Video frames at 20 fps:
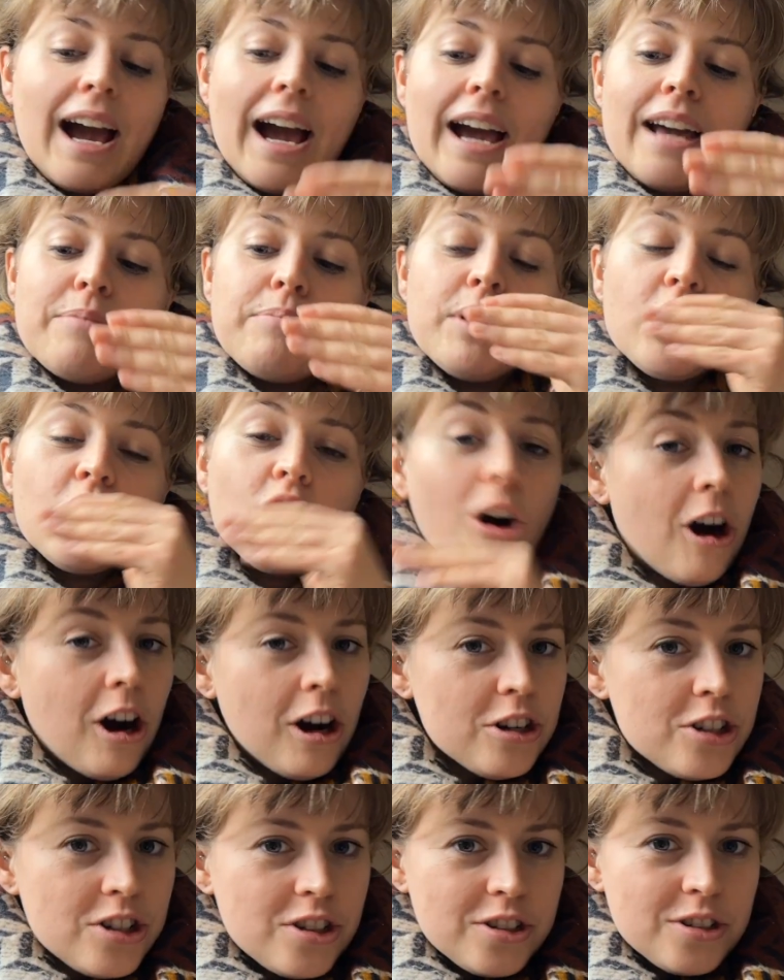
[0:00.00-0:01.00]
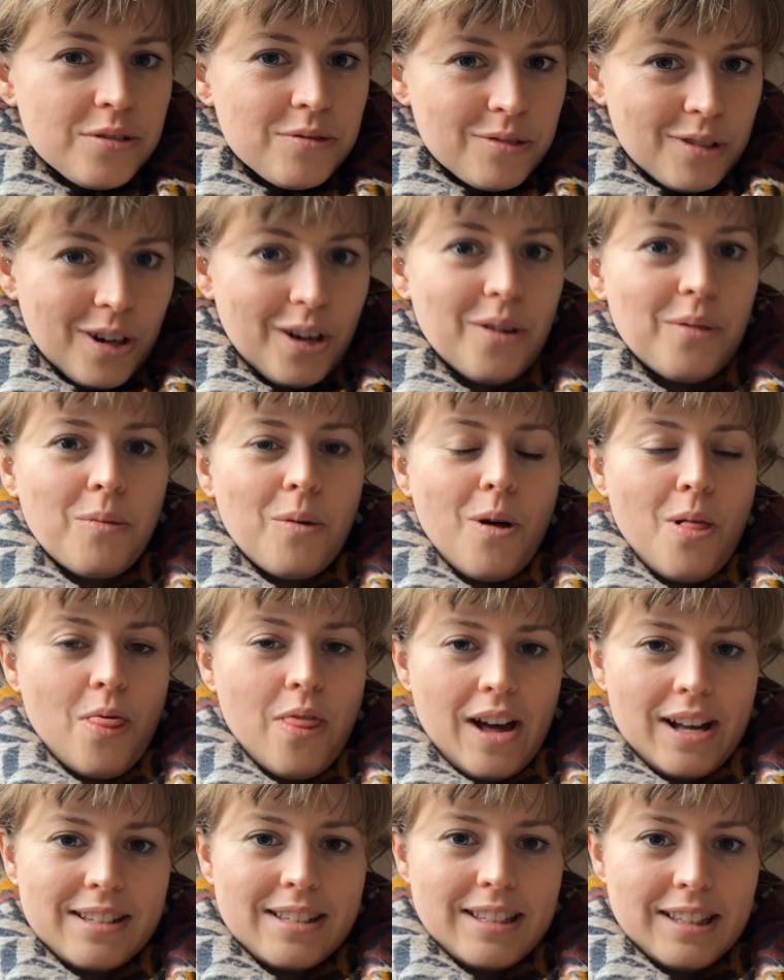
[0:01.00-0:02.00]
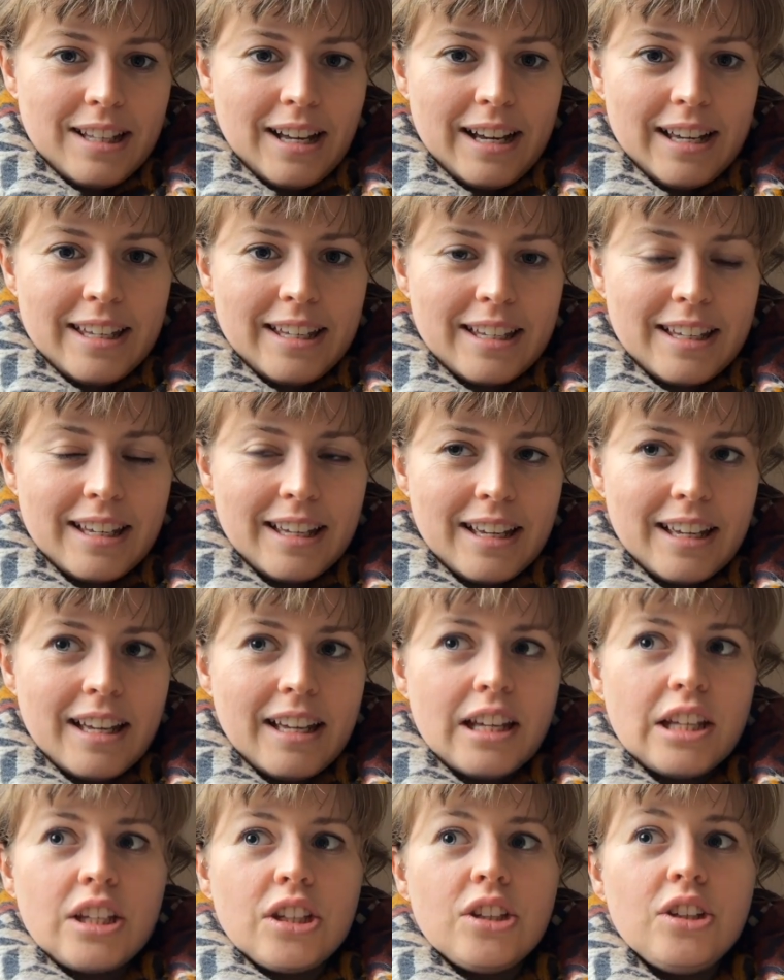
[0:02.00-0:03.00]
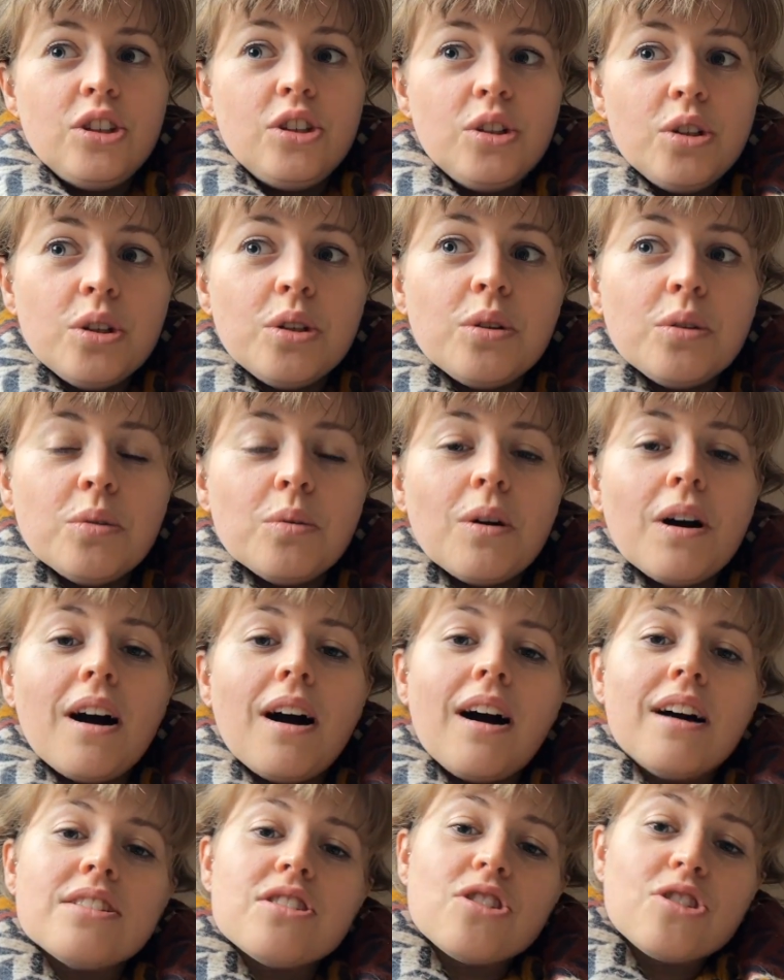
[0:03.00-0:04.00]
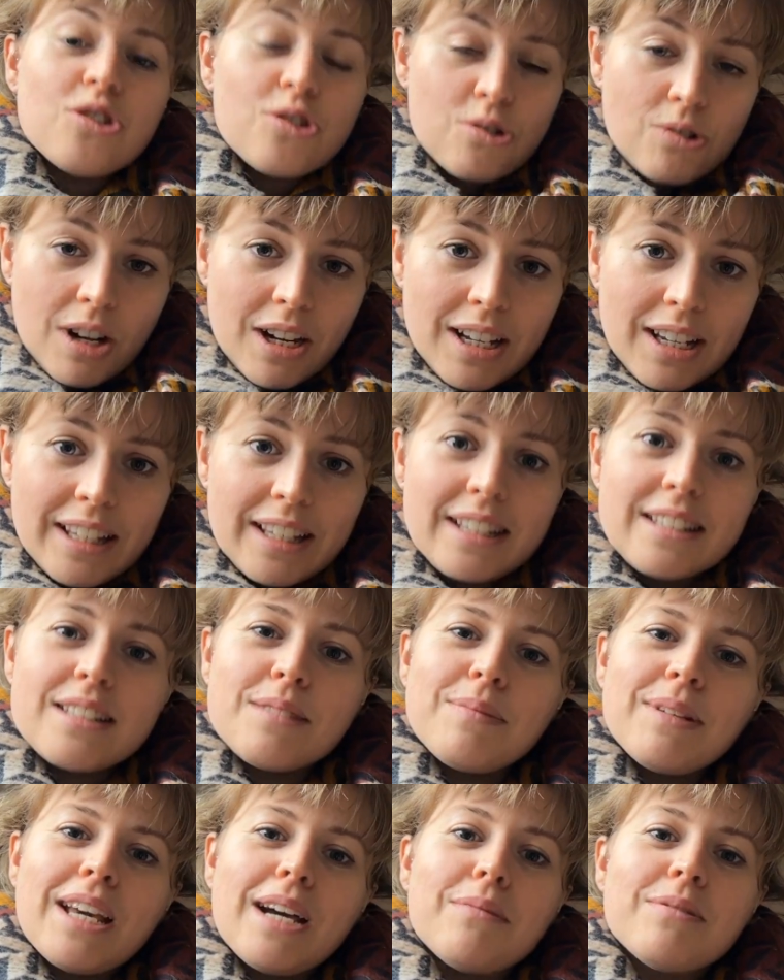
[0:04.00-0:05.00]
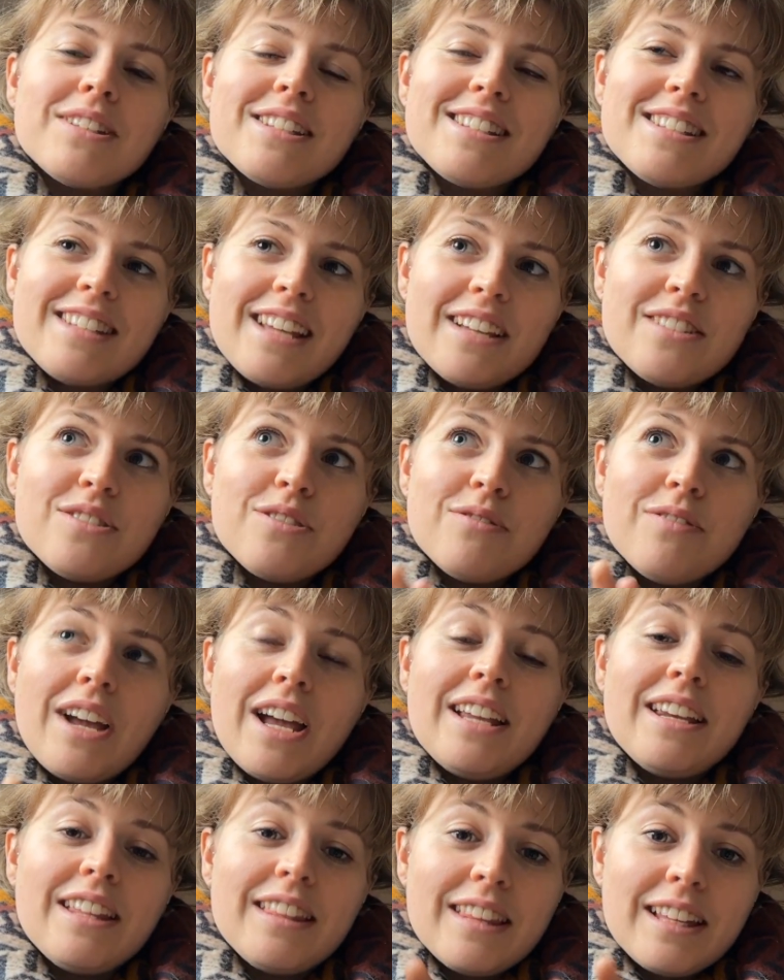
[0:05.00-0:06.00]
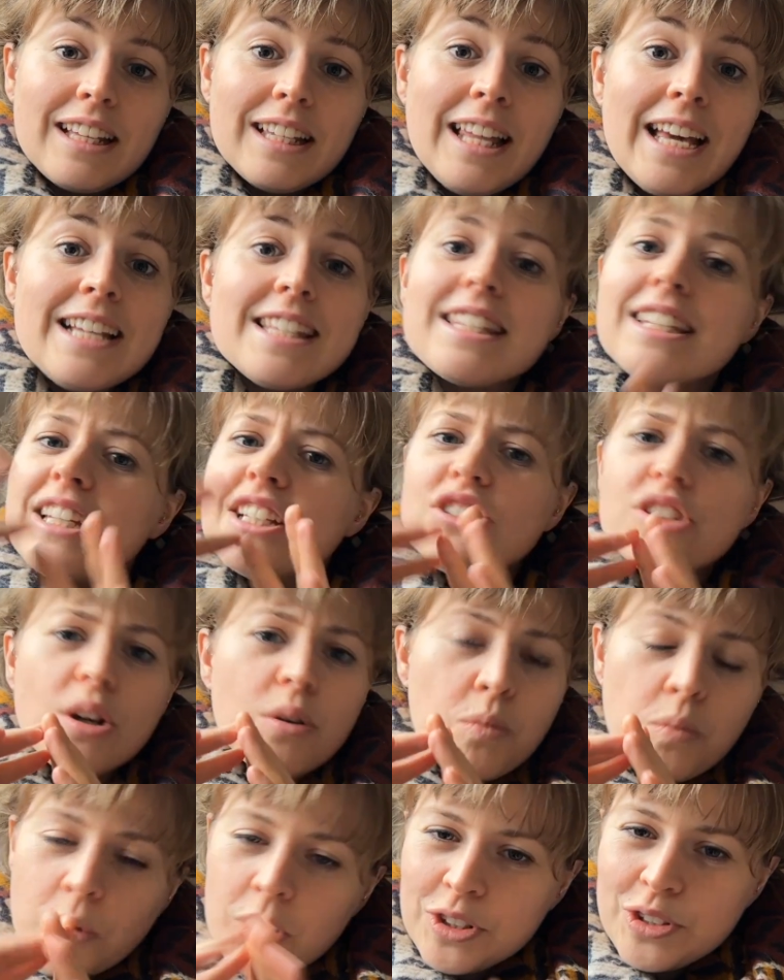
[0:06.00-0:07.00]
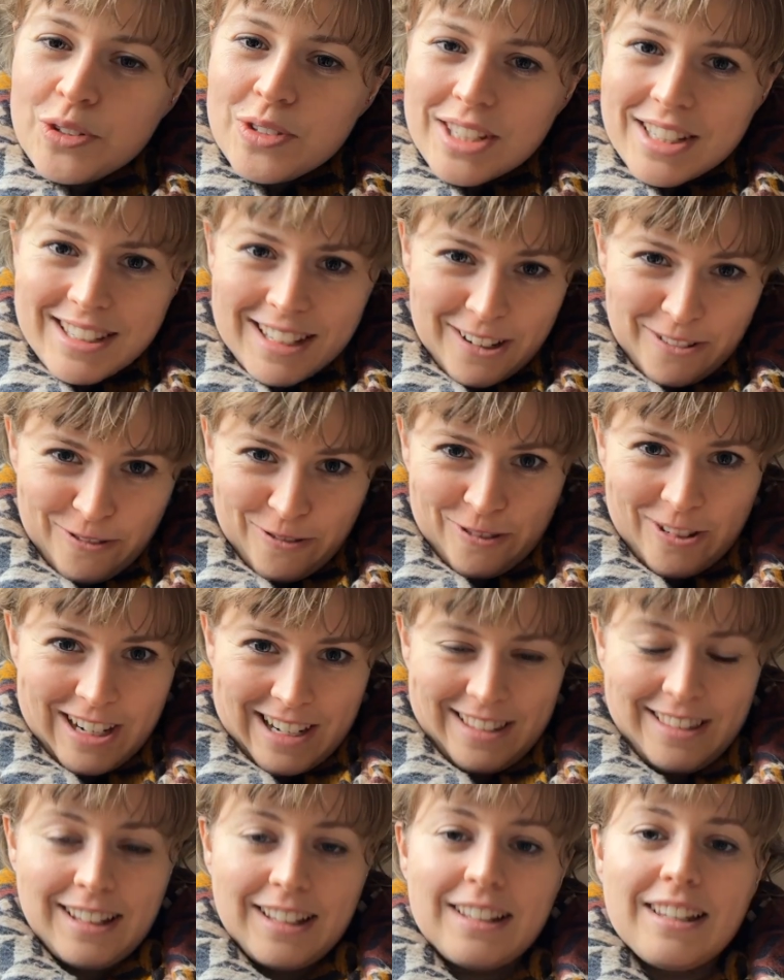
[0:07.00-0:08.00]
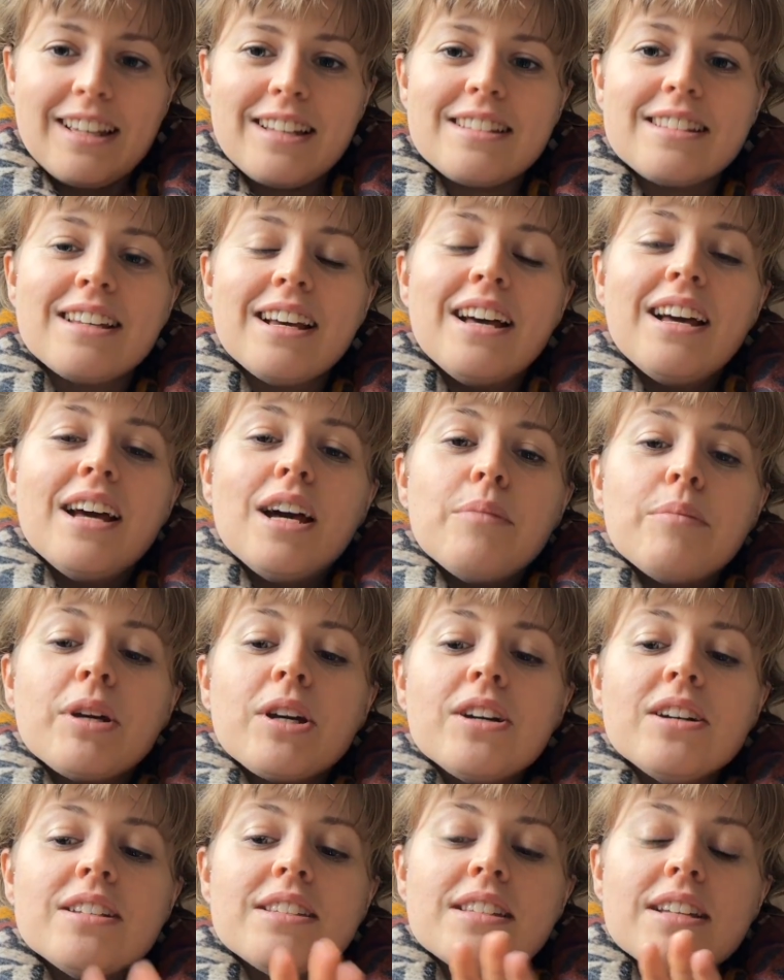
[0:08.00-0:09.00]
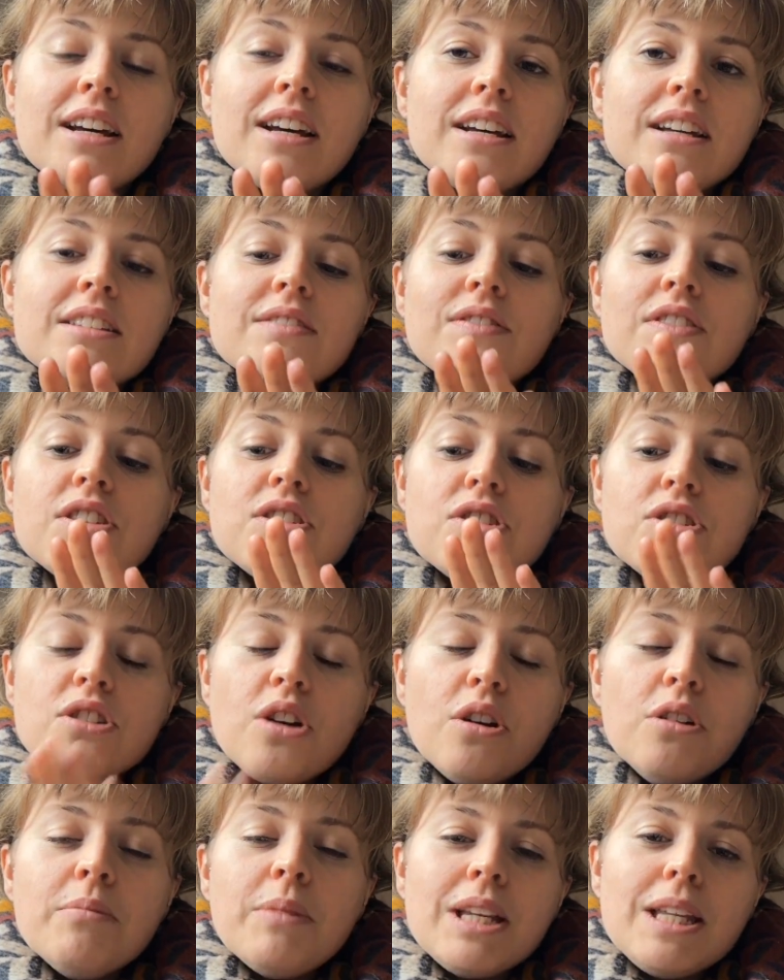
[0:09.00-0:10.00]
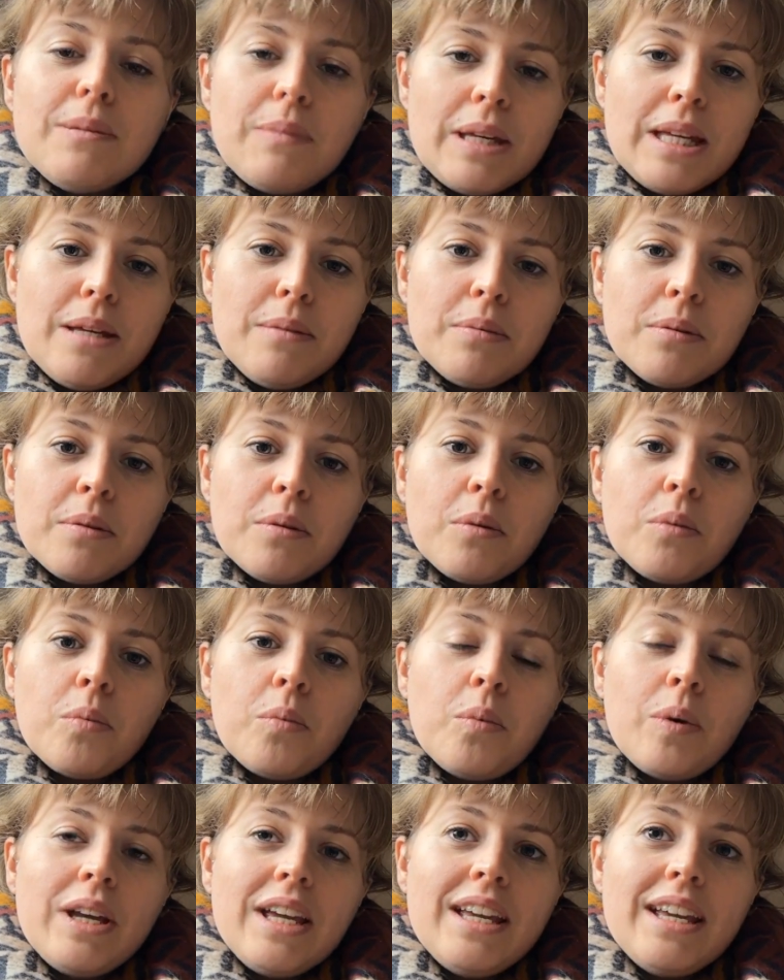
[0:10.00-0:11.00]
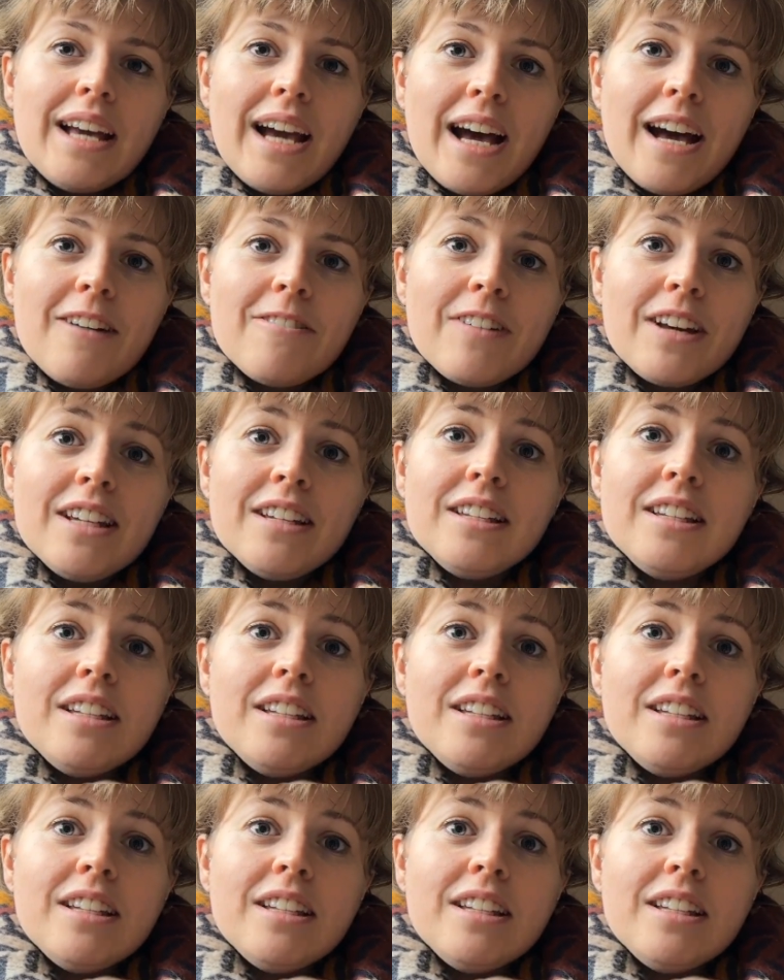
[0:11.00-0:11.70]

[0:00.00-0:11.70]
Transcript: And because you know what that's like, you are struggling to be able to settle for anything less. And I don't want you to settle for anything less, because for so many people we have, and